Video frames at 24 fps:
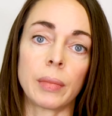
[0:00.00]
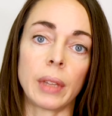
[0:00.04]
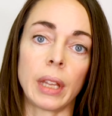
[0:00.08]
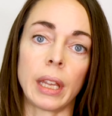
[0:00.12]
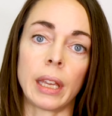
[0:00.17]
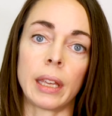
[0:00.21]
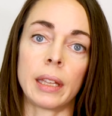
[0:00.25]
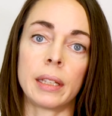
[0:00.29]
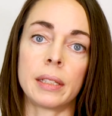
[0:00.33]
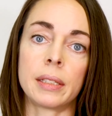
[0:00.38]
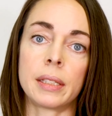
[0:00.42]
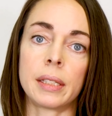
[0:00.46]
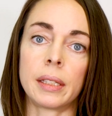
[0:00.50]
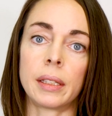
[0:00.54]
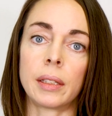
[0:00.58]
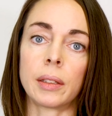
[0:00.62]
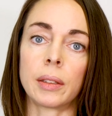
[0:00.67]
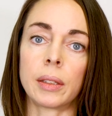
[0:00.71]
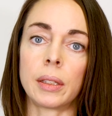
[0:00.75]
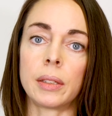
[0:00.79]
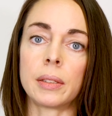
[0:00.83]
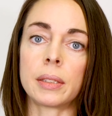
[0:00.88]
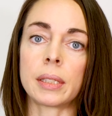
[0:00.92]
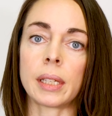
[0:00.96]
and
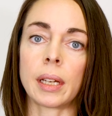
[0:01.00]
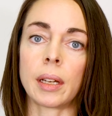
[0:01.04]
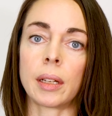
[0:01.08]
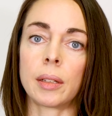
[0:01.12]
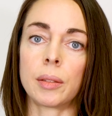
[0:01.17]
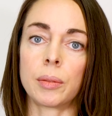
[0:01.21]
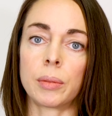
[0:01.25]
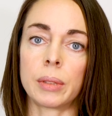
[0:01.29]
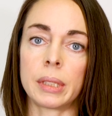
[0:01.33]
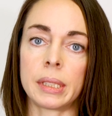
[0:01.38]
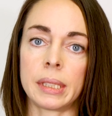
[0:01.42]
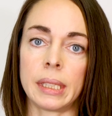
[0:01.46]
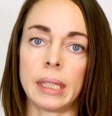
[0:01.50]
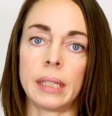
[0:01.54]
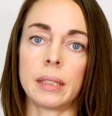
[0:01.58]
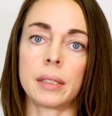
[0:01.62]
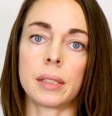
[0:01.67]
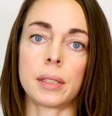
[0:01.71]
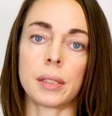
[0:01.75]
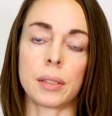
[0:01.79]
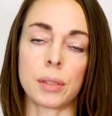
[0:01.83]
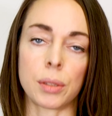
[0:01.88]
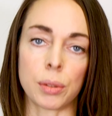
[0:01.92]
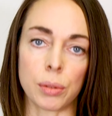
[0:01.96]
you'll use that receipt
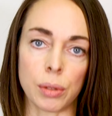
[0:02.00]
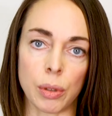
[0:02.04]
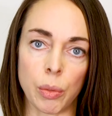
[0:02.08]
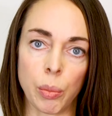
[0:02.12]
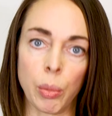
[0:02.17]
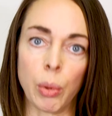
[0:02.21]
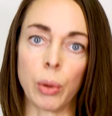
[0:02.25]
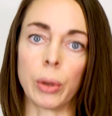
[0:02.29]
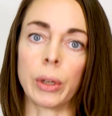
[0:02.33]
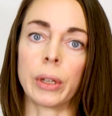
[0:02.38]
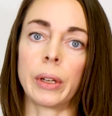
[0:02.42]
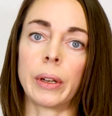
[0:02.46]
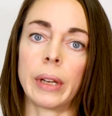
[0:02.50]
to report